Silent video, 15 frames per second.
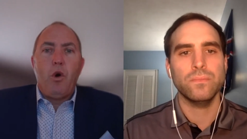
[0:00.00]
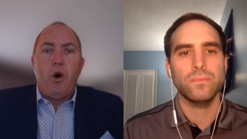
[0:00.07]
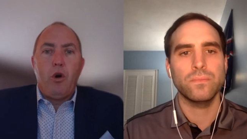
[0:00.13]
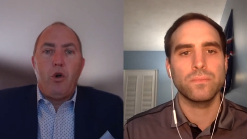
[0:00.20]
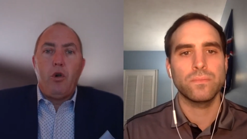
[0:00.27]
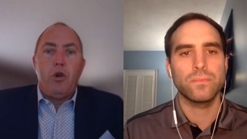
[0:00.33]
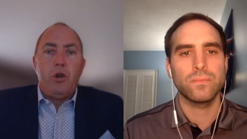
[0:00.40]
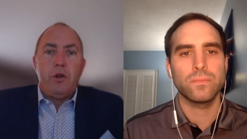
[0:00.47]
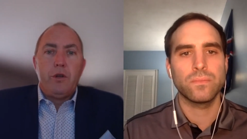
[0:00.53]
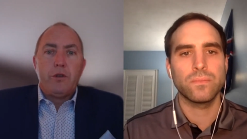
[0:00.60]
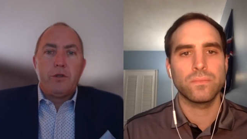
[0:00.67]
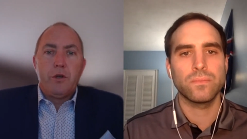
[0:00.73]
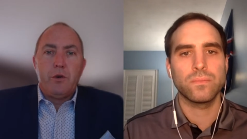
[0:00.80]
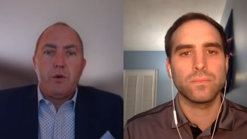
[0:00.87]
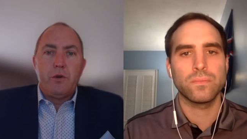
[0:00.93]
Speaker 1: wall.
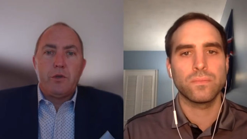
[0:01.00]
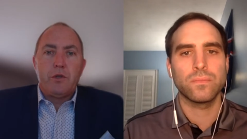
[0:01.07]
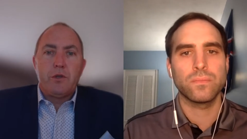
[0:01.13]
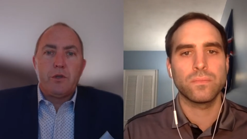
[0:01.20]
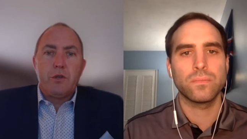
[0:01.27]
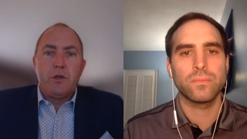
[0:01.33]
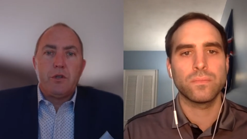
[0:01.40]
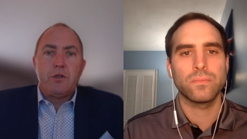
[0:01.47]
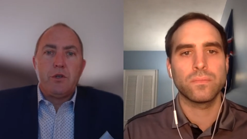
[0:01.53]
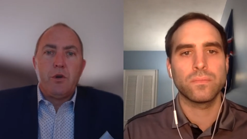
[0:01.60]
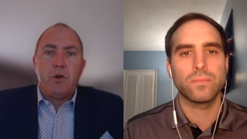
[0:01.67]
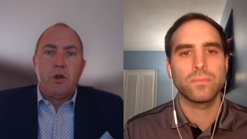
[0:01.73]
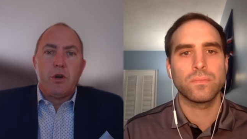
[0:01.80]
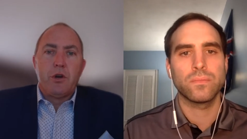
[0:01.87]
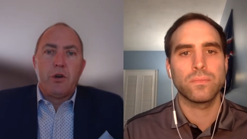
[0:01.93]
So it's it's
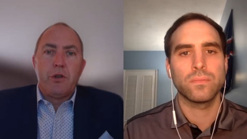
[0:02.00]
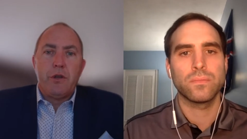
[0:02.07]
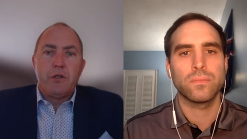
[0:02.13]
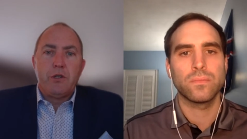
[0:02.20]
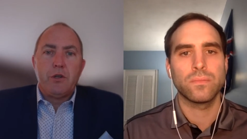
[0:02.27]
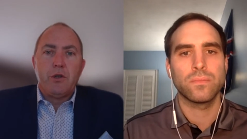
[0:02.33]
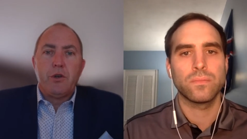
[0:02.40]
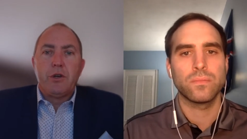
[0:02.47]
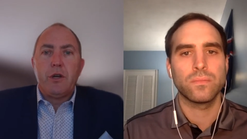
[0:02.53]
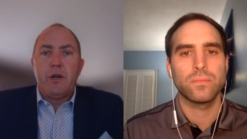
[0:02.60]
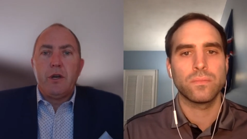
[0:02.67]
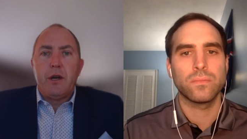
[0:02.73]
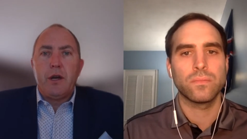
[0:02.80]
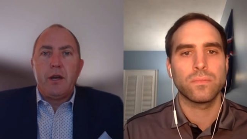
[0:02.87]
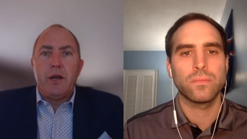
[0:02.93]
no longer that you're
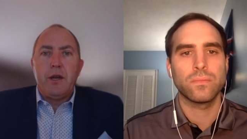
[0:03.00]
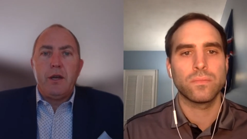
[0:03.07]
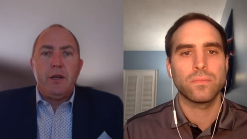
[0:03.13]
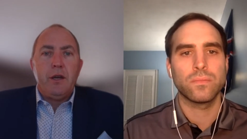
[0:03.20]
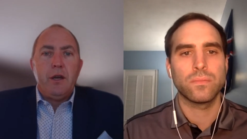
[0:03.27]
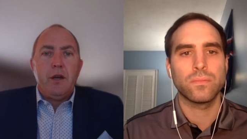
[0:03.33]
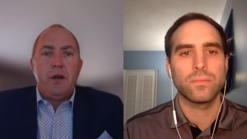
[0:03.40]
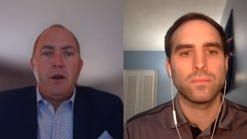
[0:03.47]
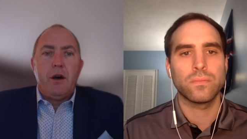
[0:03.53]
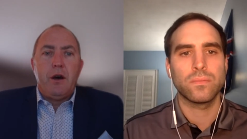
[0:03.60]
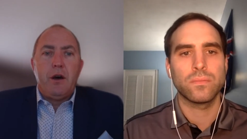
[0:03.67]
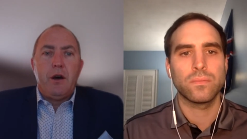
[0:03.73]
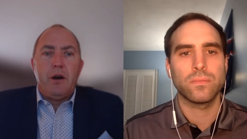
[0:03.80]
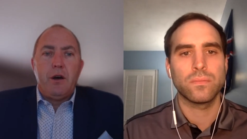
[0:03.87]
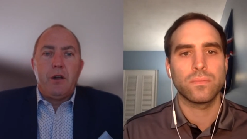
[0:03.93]
looking at a
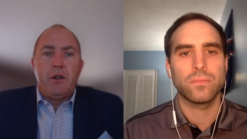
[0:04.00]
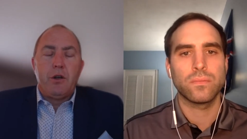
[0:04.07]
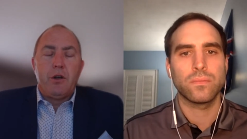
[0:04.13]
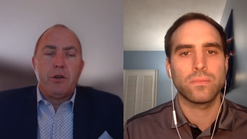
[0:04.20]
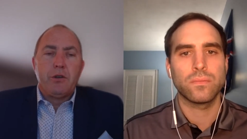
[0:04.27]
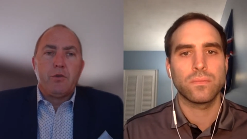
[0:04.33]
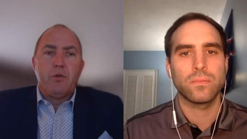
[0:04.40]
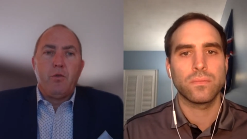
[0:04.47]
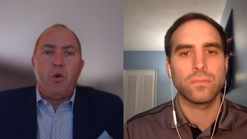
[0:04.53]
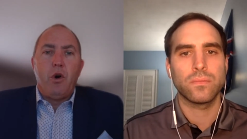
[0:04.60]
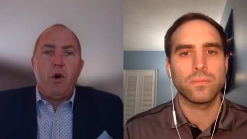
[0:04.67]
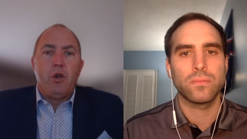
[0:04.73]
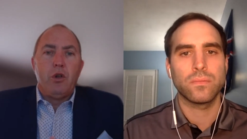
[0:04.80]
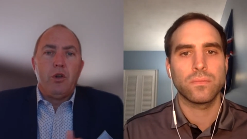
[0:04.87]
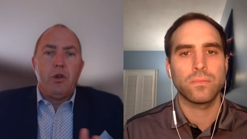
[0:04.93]
uh, a large
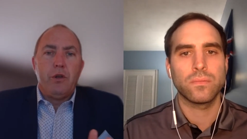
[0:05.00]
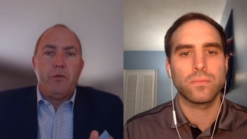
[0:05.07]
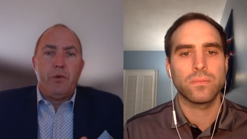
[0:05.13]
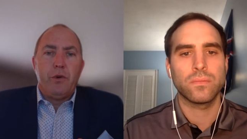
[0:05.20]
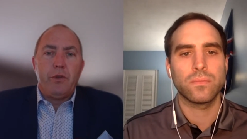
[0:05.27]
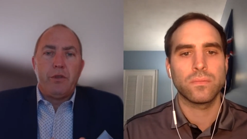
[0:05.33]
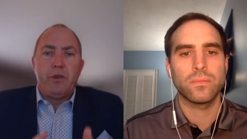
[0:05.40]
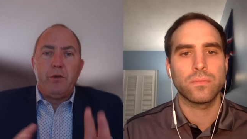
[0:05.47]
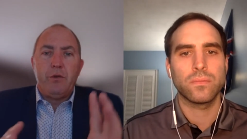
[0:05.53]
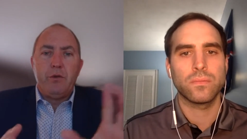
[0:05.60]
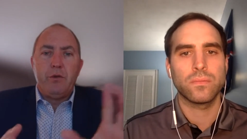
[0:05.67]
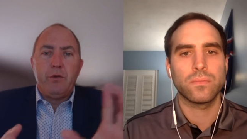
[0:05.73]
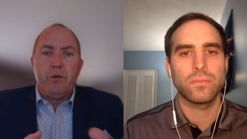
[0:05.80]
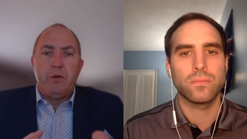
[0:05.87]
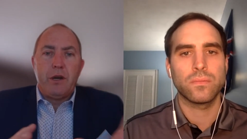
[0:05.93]
wall with you
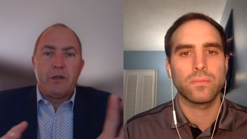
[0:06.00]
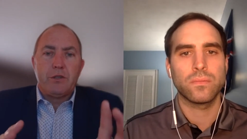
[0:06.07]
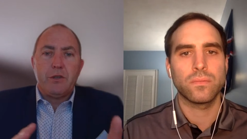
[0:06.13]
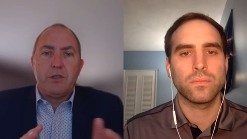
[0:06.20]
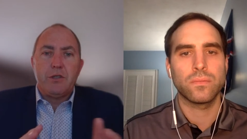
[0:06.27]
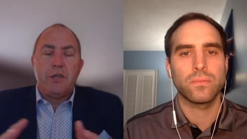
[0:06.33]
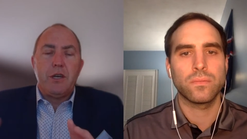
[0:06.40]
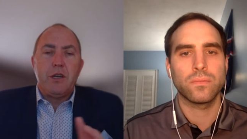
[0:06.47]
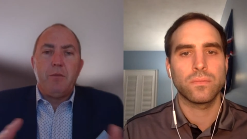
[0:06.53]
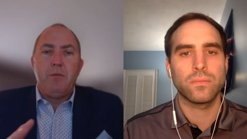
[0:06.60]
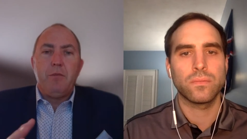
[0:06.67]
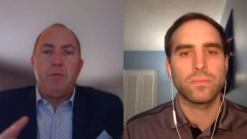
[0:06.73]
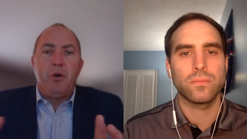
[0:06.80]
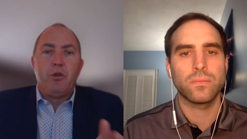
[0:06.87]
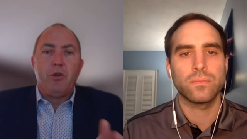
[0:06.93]
you actually
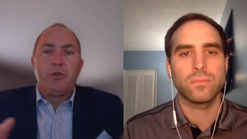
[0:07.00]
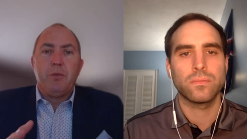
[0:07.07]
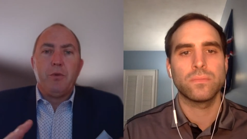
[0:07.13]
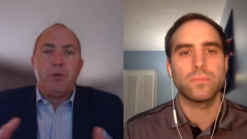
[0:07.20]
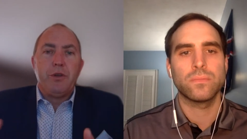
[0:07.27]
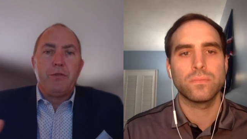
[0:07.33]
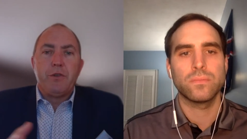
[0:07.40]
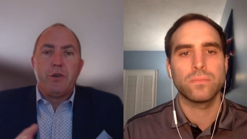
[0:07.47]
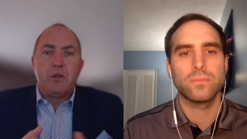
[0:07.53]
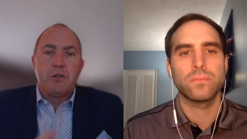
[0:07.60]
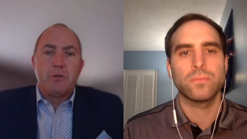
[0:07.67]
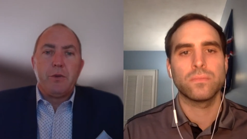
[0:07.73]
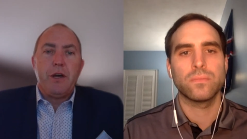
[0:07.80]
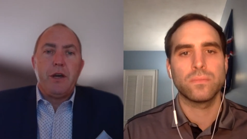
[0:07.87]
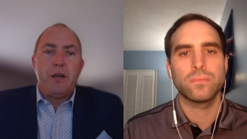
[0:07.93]
seeing multiple different
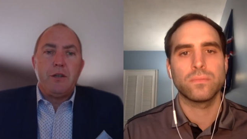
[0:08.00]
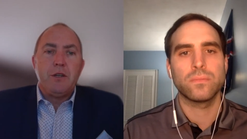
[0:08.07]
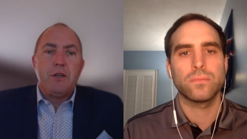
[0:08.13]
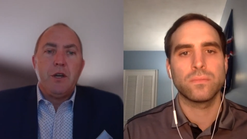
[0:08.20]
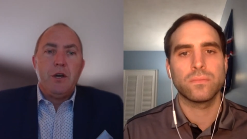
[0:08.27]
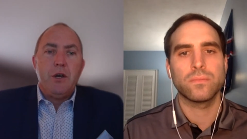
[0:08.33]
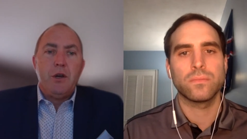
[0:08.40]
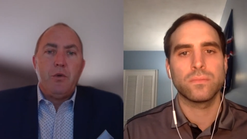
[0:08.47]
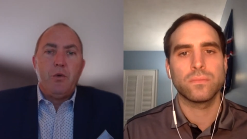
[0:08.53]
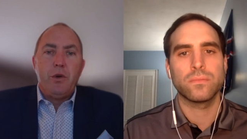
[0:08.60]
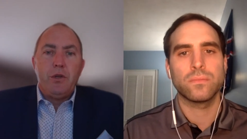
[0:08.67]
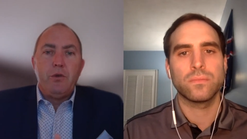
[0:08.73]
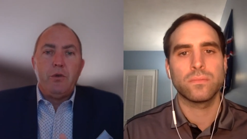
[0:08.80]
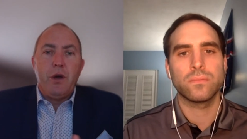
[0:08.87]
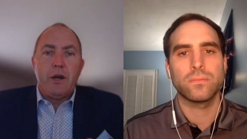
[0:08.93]
displays
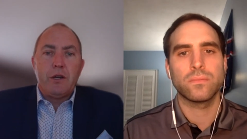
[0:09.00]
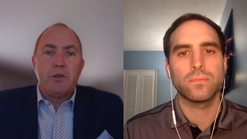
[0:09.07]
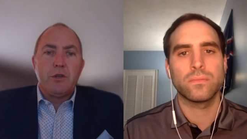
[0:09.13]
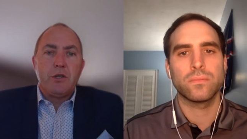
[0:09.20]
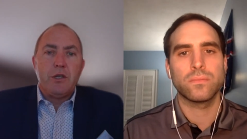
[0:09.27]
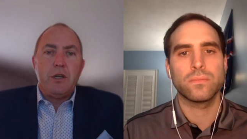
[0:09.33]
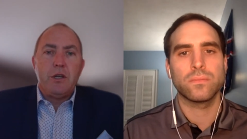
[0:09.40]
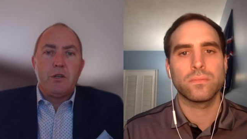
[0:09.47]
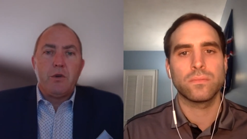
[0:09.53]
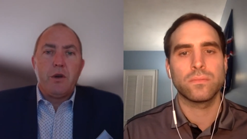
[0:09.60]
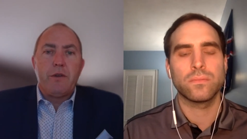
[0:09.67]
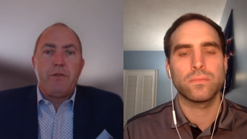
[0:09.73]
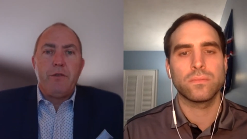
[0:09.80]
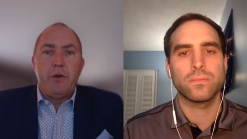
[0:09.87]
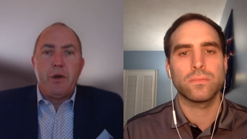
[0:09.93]
when you actually see a
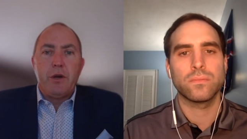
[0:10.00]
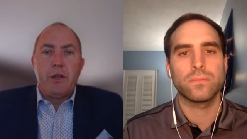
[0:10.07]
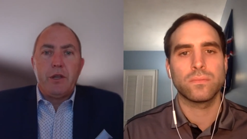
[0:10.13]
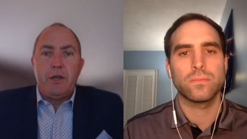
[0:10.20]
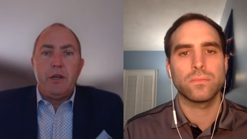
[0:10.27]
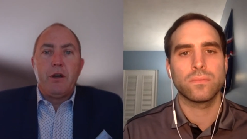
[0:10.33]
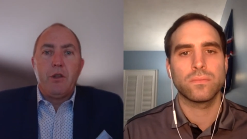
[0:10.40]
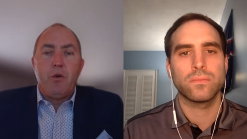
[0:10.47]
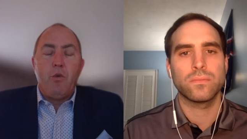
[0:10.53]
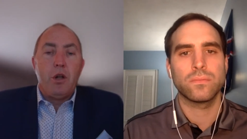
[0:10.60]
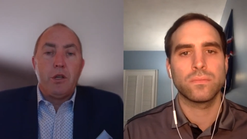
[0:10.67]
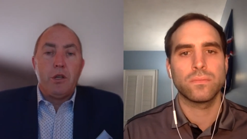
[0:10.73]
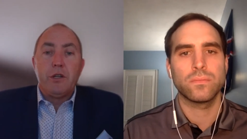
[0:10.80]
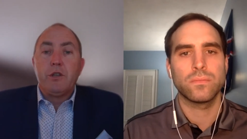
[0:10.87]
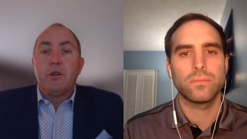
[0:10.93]
direct view LED on the
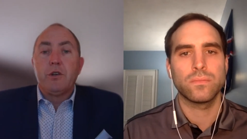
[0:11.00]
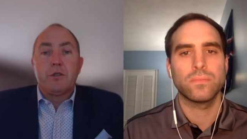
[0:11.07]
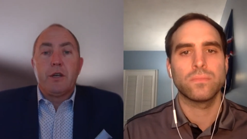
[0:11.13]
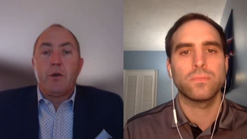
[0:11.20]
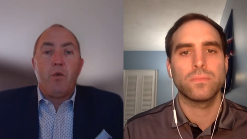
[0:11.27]
wall, it looks